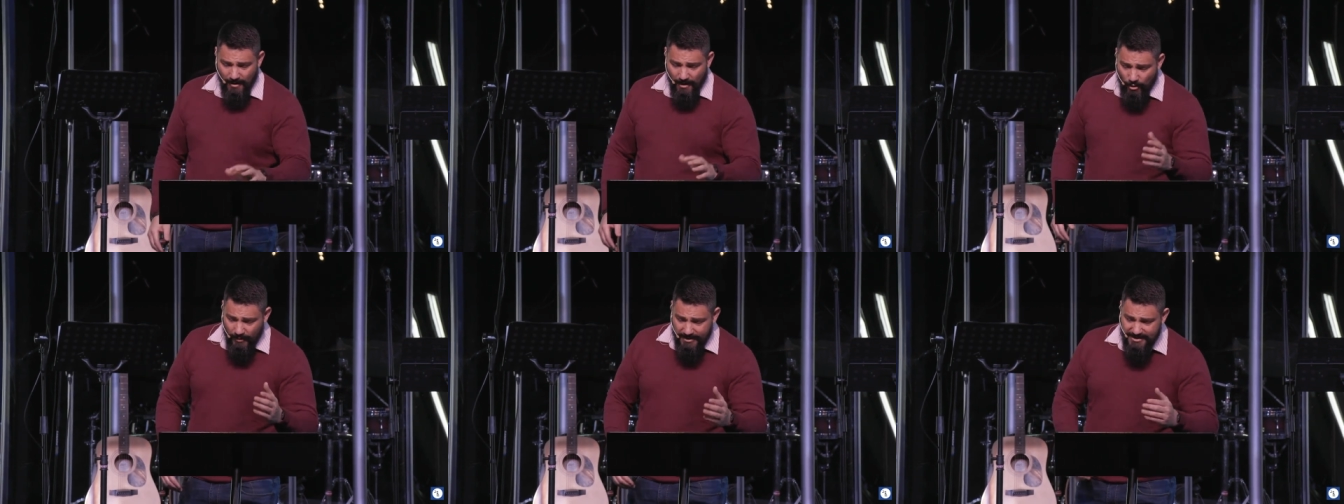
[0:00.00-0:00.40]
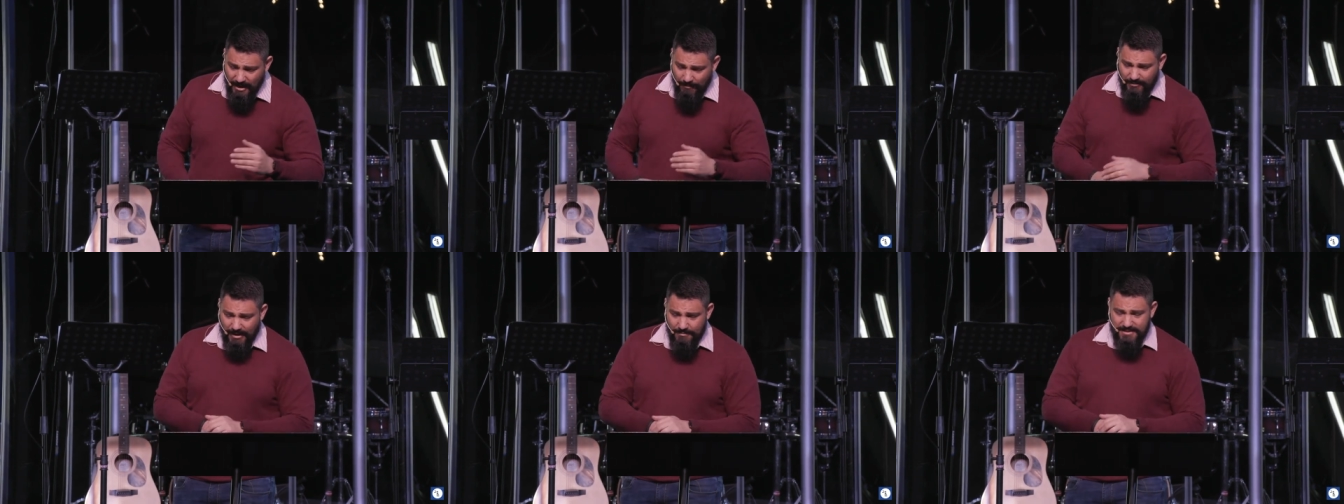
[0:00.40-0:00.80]
We
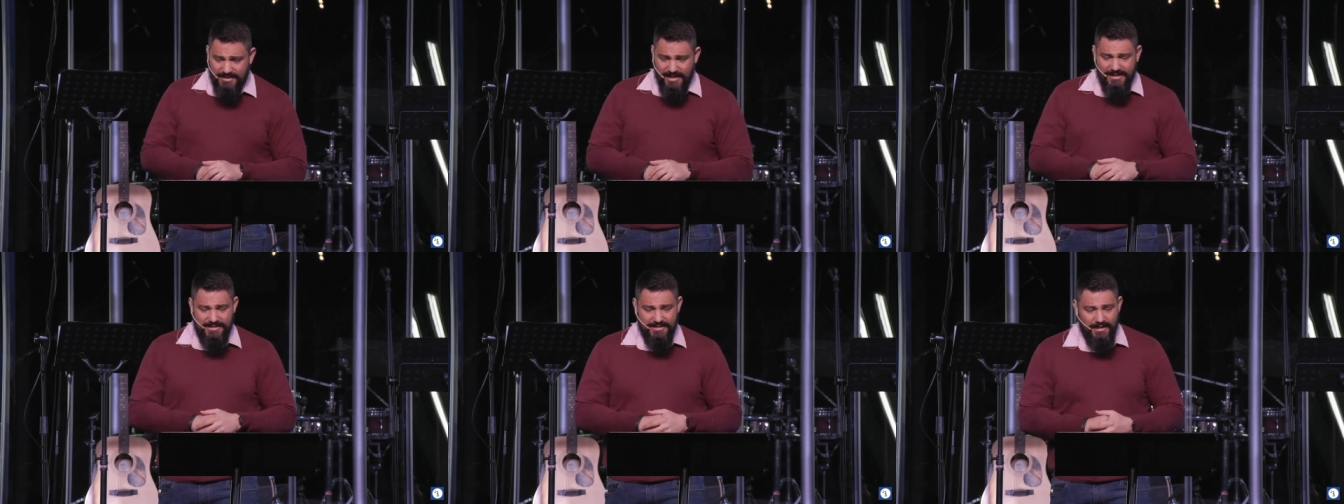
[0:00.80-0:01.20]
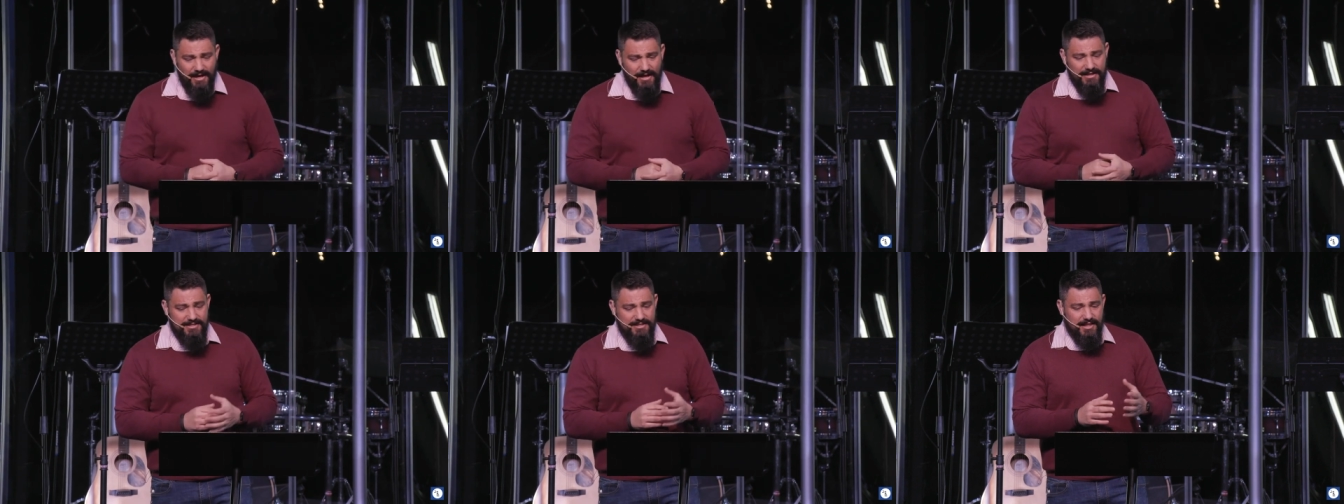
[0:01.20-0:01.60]
sometimes
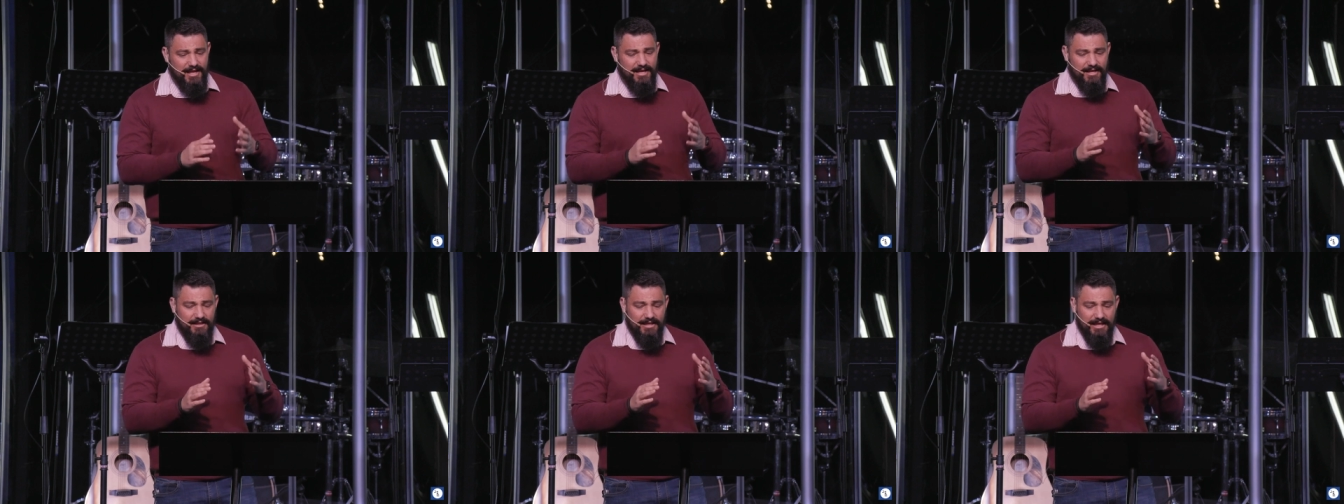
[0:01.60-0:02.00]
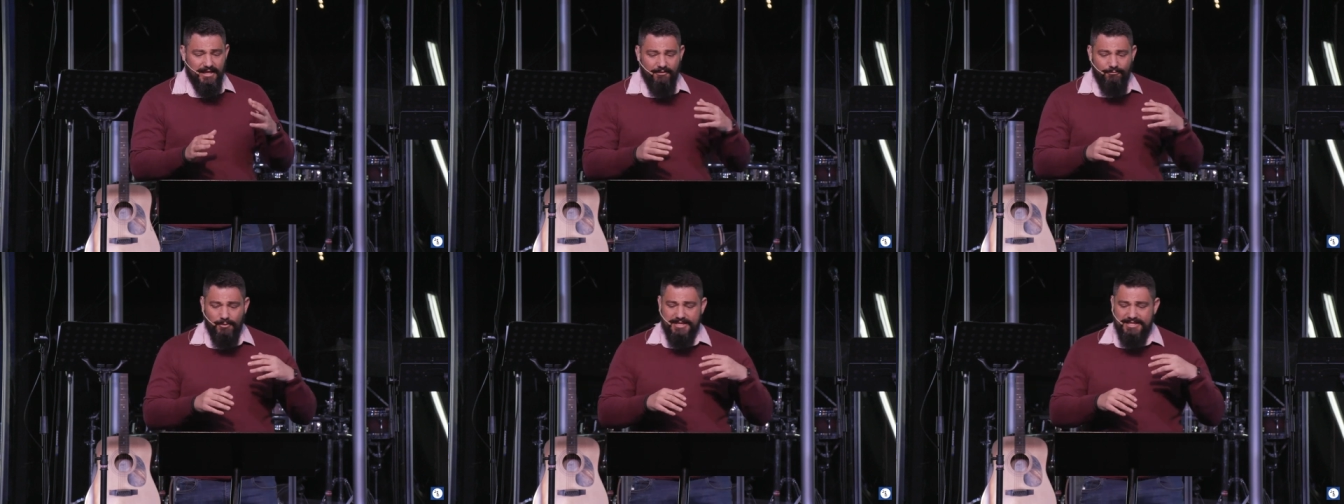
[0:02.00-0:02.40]
think, that
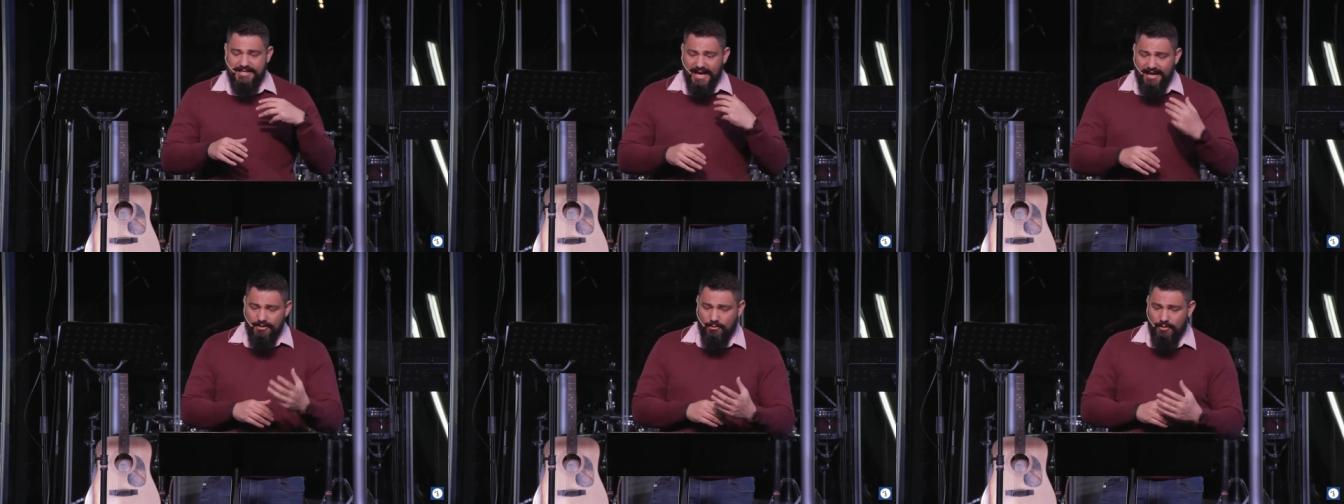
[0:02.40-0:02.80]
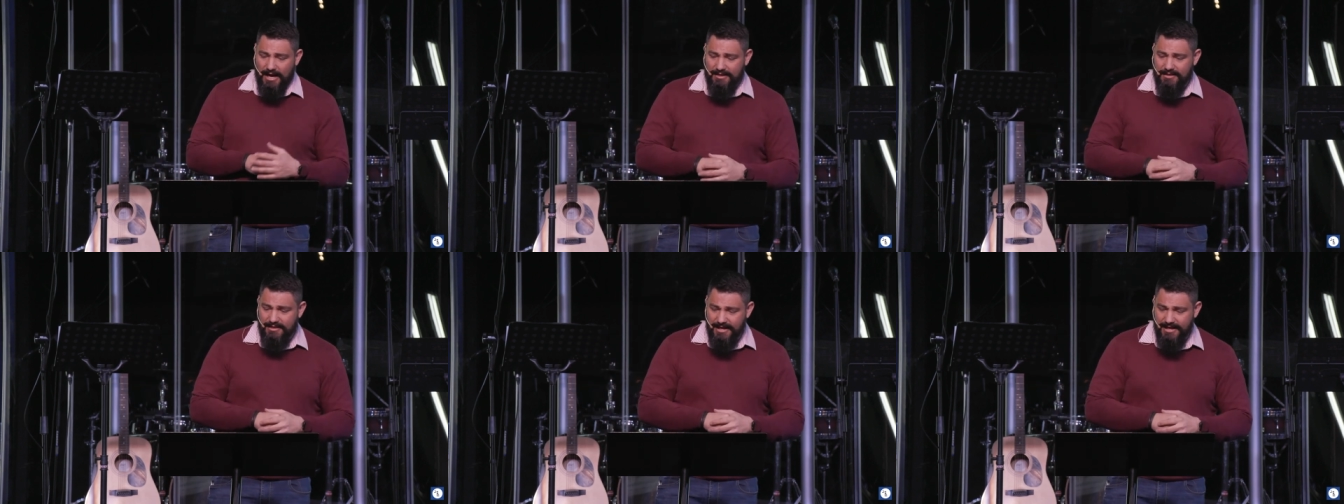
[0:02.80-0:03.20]
if we say the right
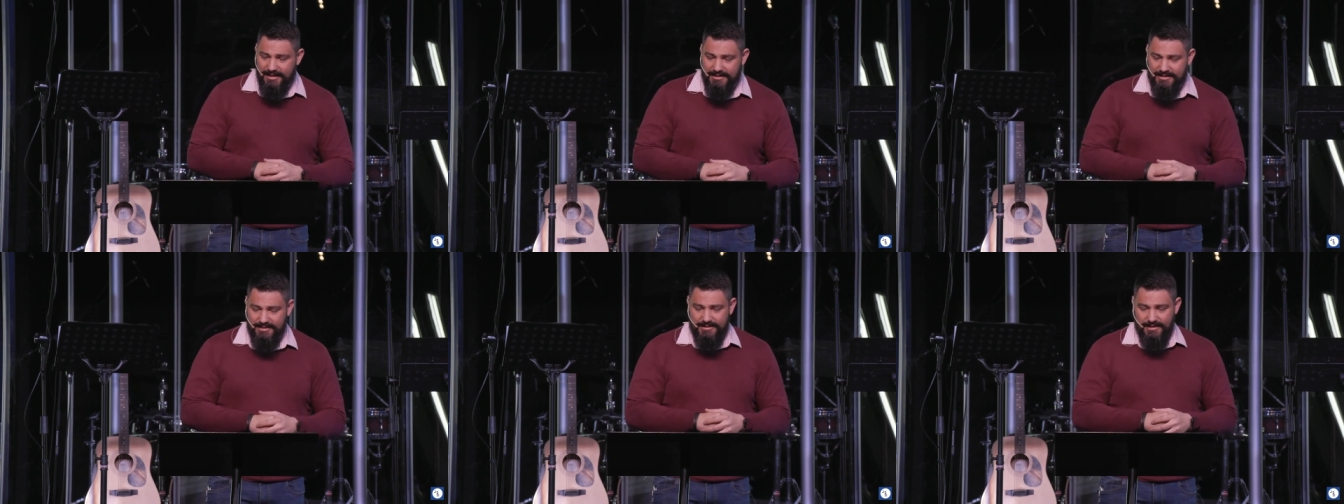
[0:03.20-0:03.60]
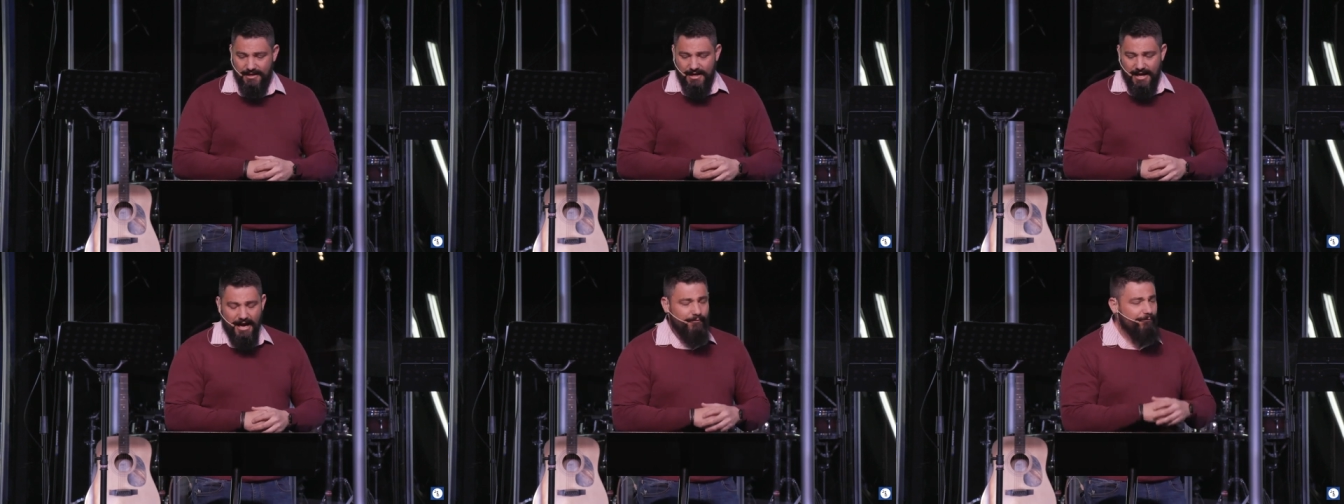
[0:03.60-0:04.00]
things
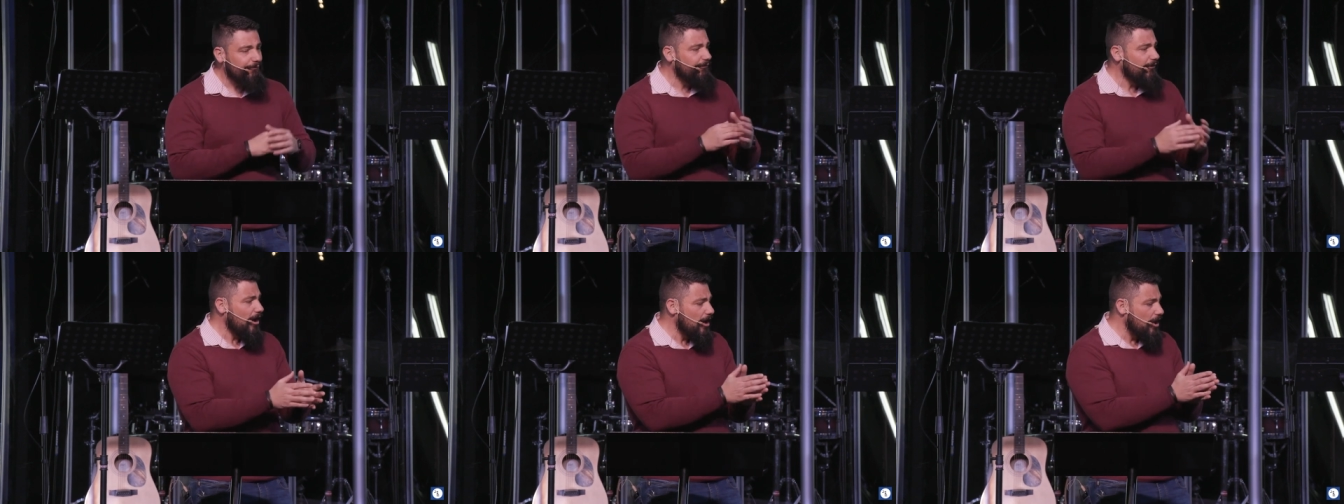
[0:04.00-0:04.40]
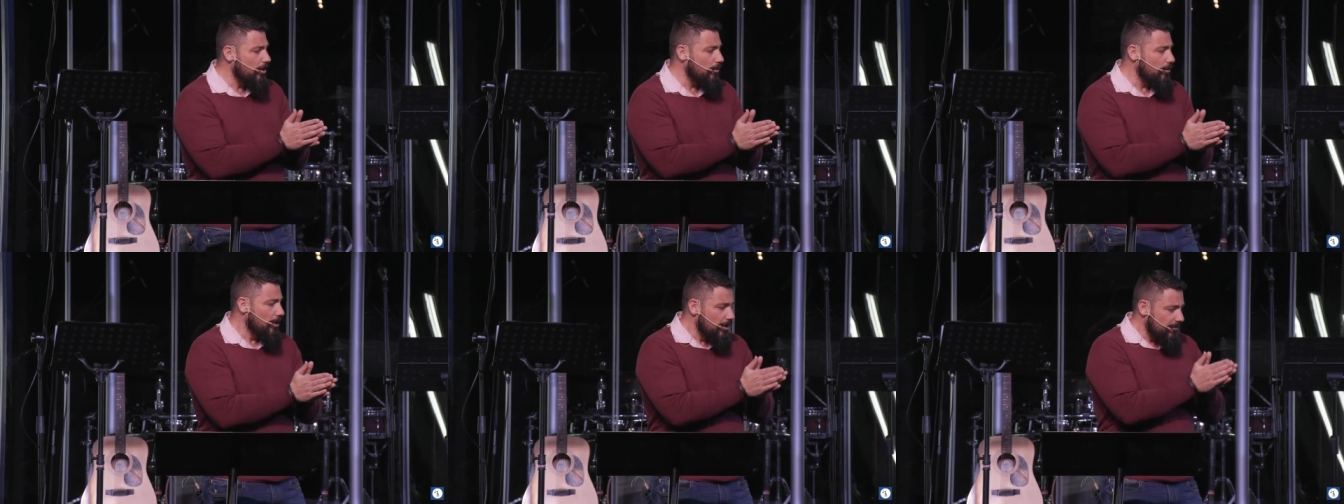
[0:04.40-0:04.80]
and
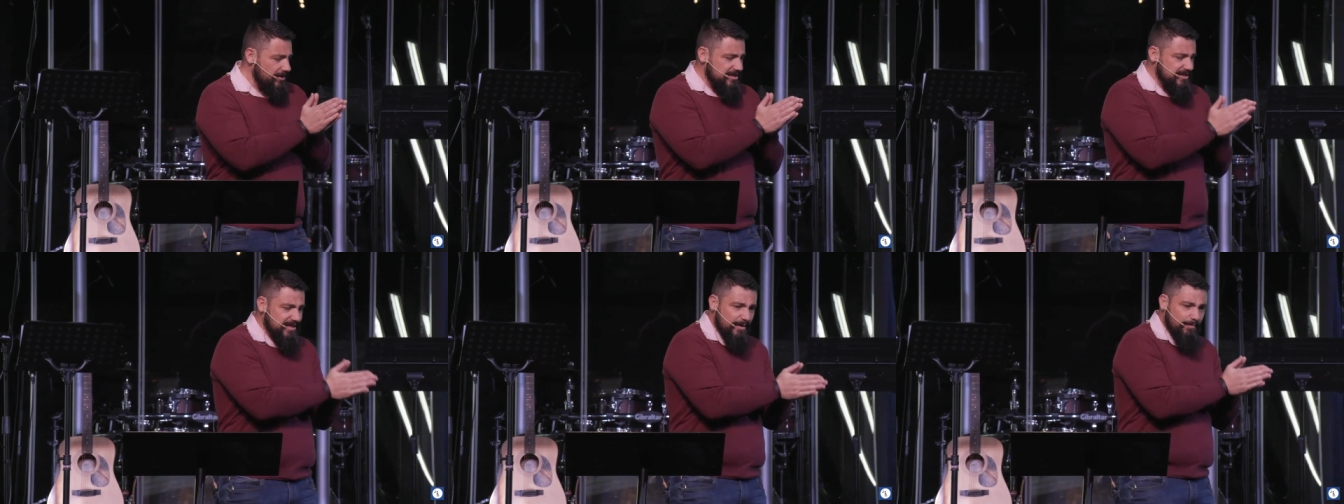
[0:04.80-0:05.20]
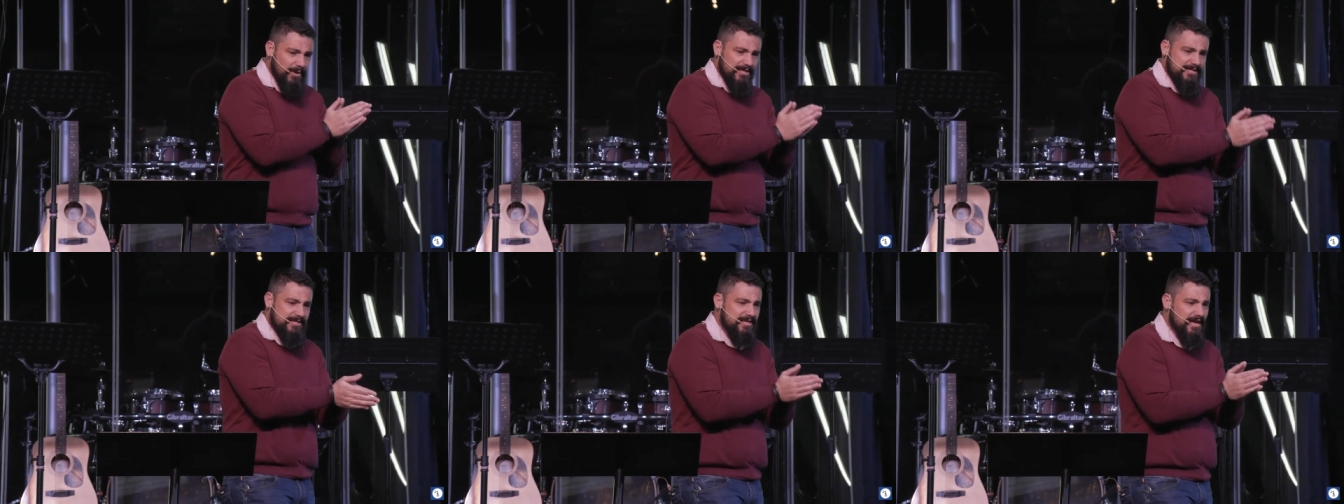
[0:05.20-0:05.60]
follow the step by
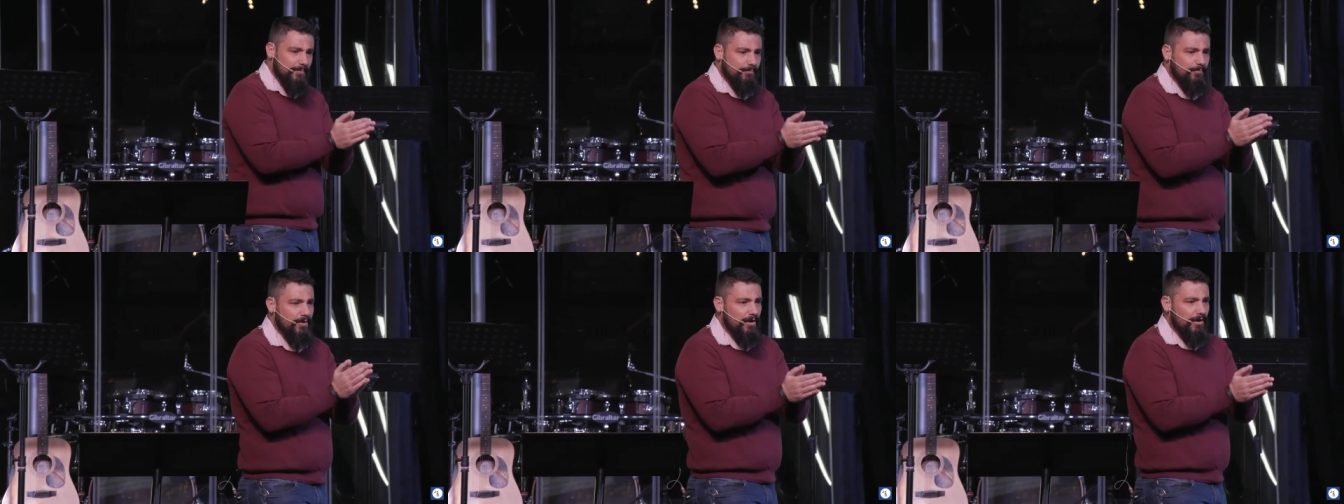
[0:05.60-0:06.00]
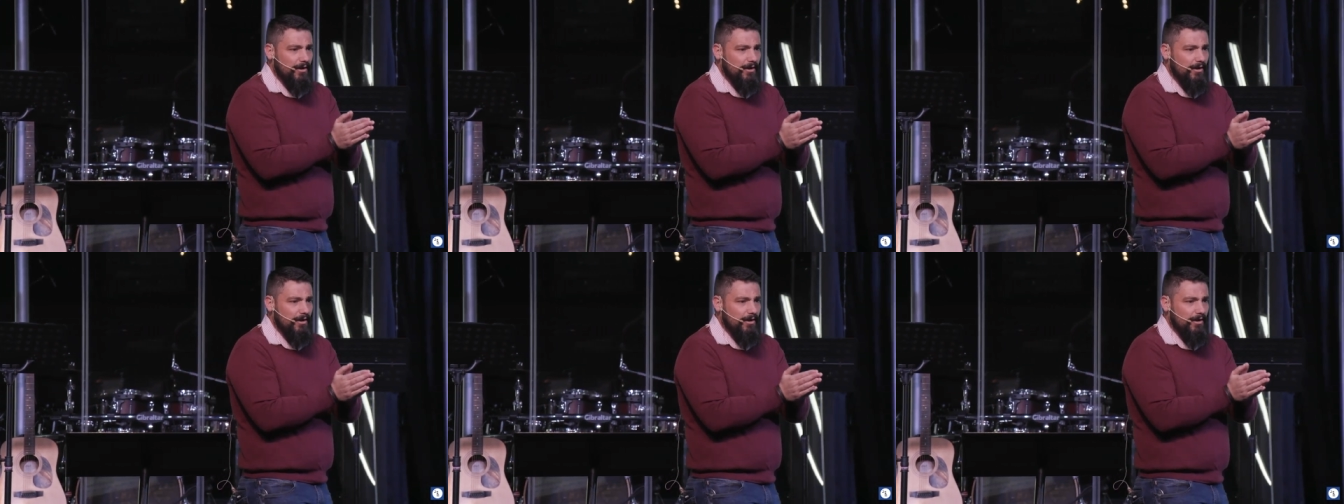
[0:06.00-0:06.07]
step